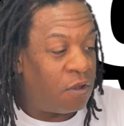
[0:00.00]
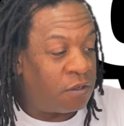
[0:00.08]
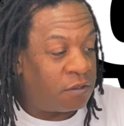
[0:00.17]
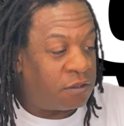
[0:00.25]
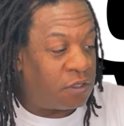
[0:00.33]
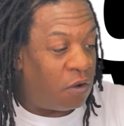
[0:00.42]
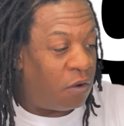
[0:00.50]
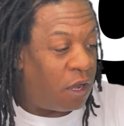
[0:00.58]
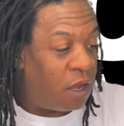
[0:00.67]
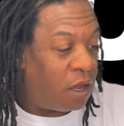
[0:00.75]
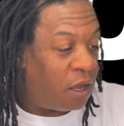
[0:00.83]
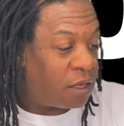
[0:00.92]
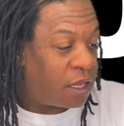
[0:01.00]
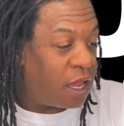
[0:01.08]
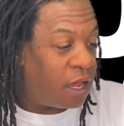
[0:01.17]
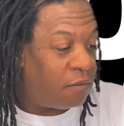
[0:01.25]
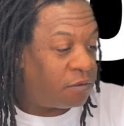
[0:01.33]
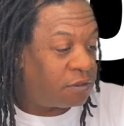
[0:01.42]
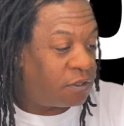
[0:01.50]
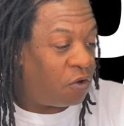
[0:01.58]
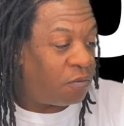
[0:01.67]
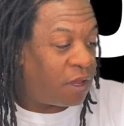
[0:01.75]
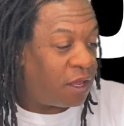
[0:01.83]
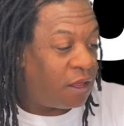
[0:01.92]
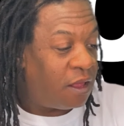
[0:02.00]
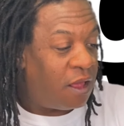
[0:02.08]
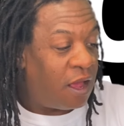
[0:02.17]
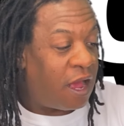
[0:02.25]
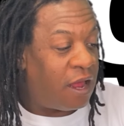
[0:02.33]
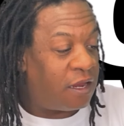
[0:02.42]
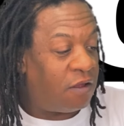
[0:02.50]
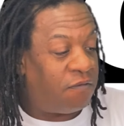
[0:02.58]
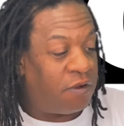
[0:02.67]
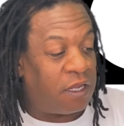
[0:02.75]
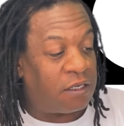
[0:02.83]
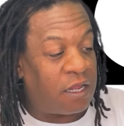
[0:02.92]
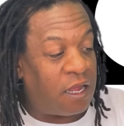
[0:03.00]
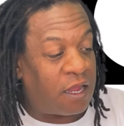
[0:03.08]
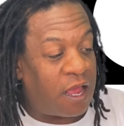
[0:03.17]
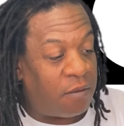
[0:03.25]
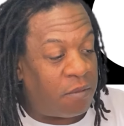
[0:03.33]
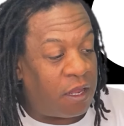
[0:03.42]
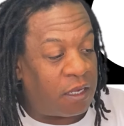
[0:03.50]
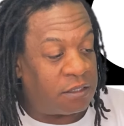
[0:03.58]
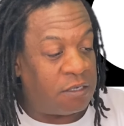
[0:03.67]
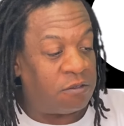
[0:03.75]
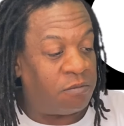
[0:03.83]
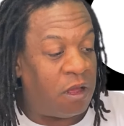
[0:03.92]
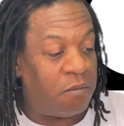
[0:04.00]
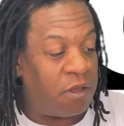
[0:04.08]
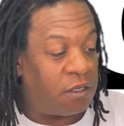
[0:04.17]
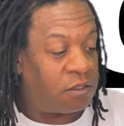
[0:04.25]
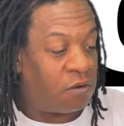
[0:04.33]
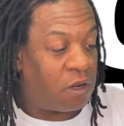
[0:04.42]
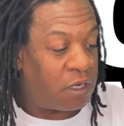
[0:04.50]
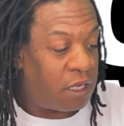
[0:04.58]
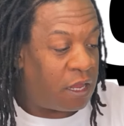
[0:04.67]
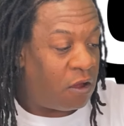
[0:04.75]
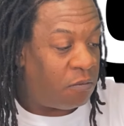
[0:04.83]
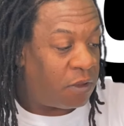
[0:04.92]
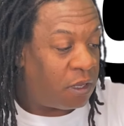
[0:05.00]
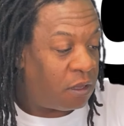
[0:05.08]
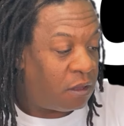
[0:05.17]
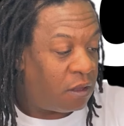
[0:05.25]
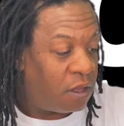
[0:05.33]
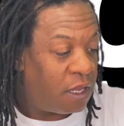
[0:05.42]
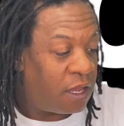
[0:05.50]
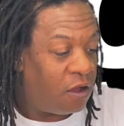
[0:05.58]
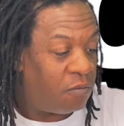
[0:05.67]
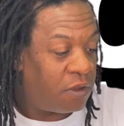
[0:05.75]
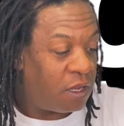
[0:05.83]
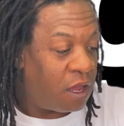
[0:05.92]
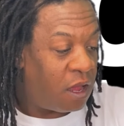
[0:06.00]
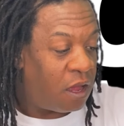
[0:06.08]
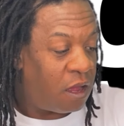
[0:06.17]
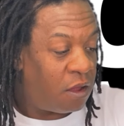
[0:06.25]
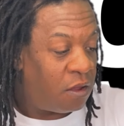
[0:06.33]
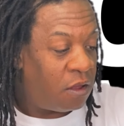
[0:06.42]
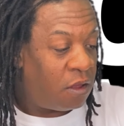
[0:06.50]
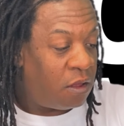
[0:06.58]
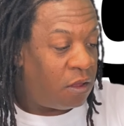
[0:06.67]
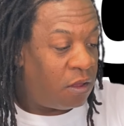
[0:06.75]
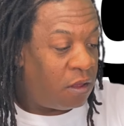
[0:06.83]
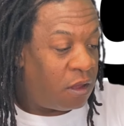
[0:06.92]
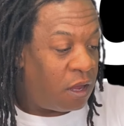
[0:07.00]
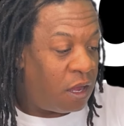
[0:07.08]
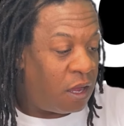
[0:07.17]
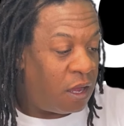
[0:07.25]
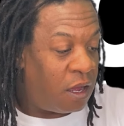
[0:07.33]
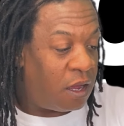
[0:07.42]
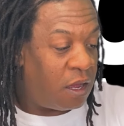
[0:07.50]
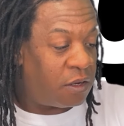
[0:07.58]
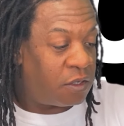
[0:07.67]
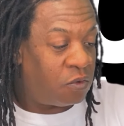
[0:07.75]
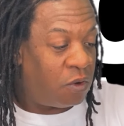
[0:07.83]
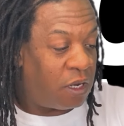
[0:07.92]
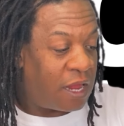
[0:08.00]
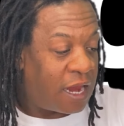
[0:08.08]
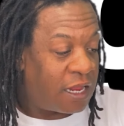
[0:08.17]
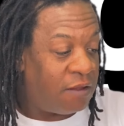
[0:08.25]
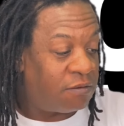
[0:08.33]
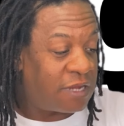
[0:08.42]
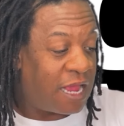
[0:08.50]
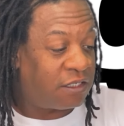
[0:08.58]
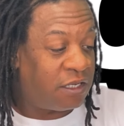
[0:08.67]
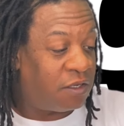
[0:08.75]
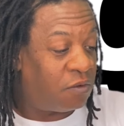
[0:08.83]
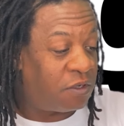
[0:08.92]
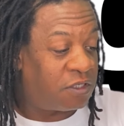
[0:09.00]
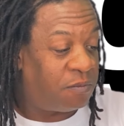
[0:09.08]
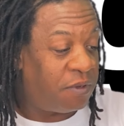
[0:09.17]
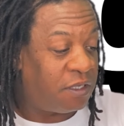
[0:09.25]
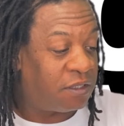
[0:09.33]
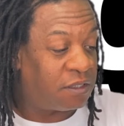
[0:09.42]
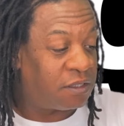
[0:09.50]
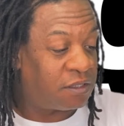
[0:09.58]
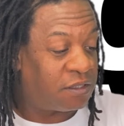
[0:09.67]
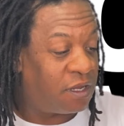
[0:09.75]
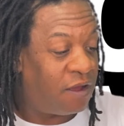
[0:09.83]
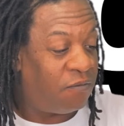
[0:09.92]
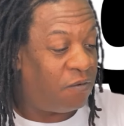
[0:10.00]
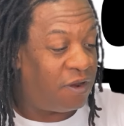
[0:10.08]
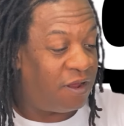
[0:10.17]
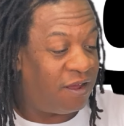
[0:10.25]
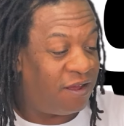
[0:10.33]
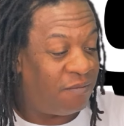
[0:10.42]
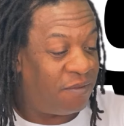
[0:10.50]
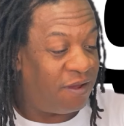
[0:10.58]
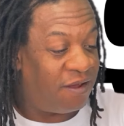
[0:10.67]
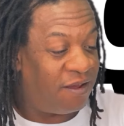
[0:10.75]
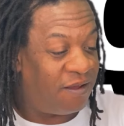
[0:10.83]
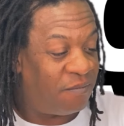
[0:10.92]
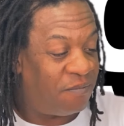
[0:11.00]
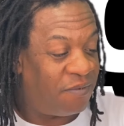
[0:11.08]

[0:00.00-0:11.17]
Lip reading: So, yeah, it was dope, man. I'll never forget that guy, man, because he was my mentor and he helped me. He helped me do a lot. He was actually doing speeches and stuff with, I'm